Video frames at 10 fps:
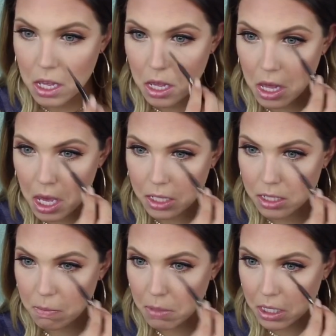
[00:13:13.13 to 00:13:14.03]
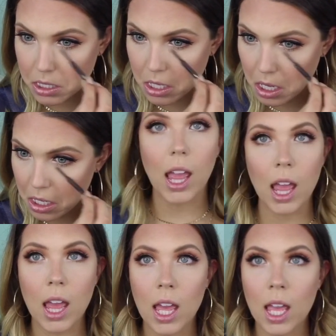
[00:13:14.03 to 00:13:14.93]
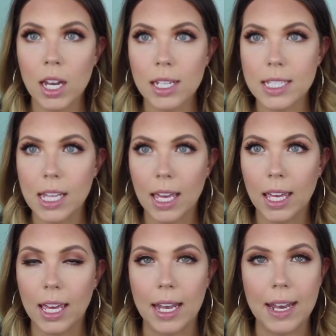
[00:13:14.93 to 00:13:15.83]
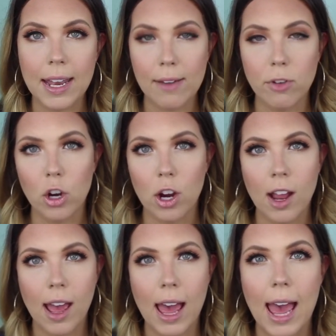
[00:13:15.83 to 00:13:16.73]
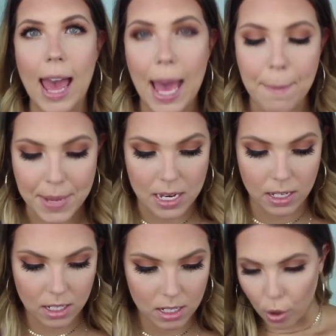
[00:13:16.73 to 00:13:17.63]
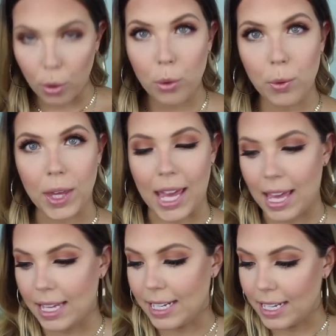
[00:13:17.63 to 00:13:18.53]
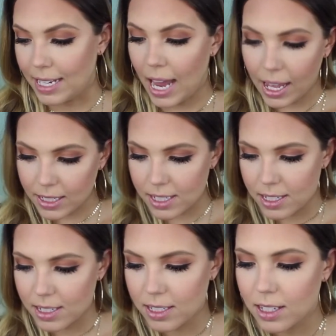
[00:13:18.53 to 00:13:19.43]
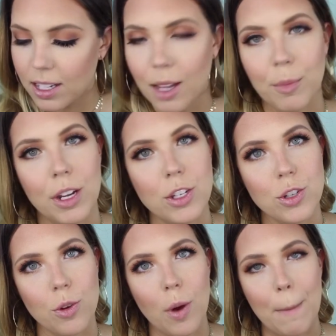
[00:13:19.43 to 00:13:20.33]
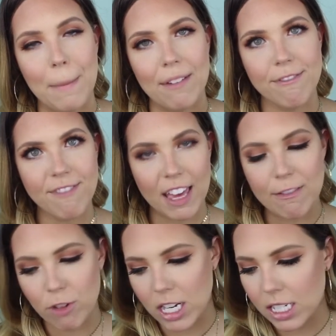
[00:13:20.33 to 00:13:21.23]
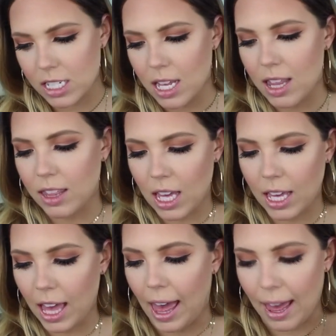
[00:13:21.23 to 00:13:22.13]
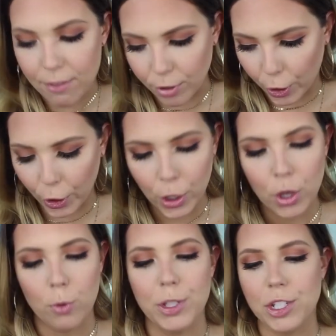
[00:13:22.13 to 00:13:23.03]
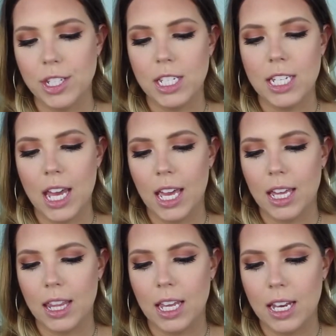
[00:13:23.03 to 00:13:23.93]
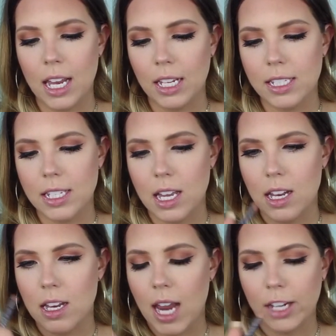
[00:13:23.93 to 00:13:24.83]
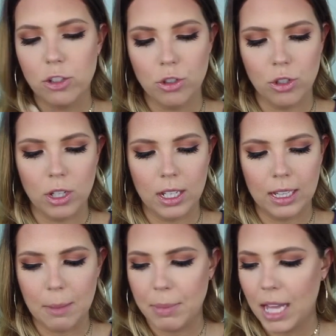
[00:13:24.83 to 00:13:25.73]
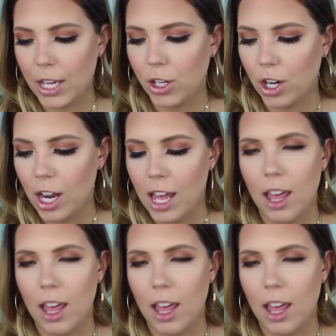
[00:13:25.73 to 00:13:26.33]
better. And it's like it never happened. Okay, next I'm gonna do my favorite thing ever, which is to take the NYX Natural Lip Liner